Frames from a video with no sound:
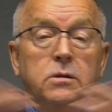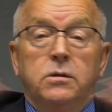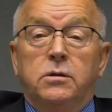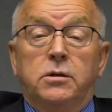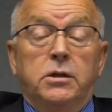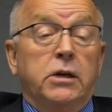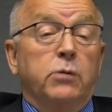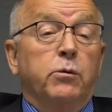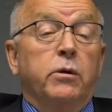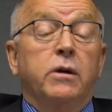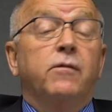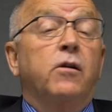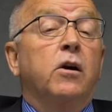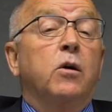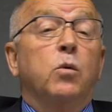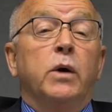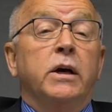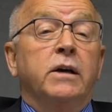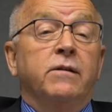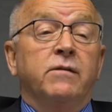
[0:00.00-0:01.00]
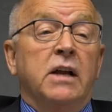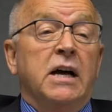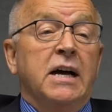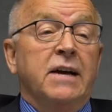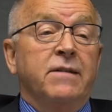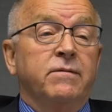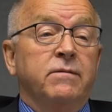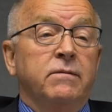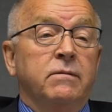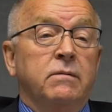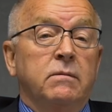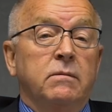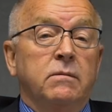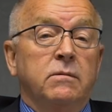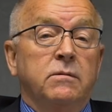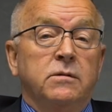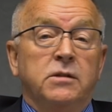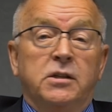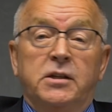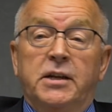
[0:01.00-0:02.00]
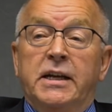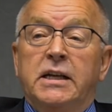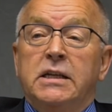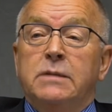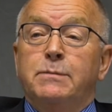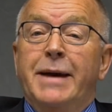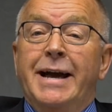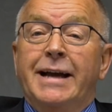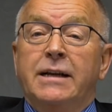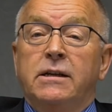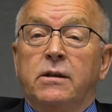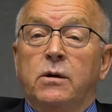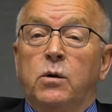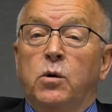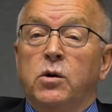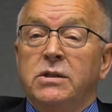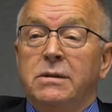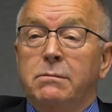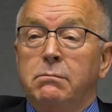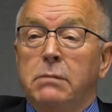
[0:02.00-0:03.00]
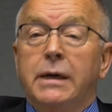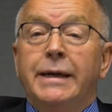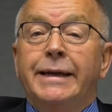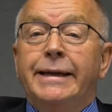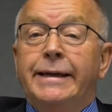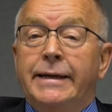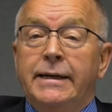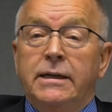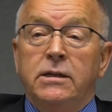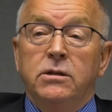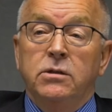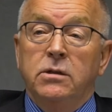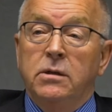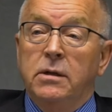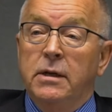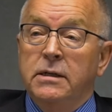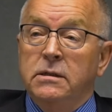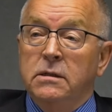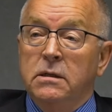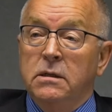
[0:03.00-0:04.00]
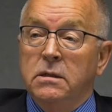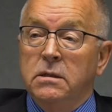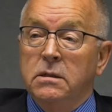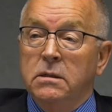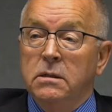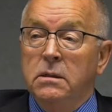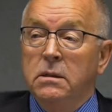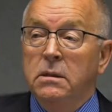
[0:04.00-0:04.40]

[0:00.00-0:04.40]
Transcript: to get rid of our way of life, to take us back to the horse and buggy age, in essence,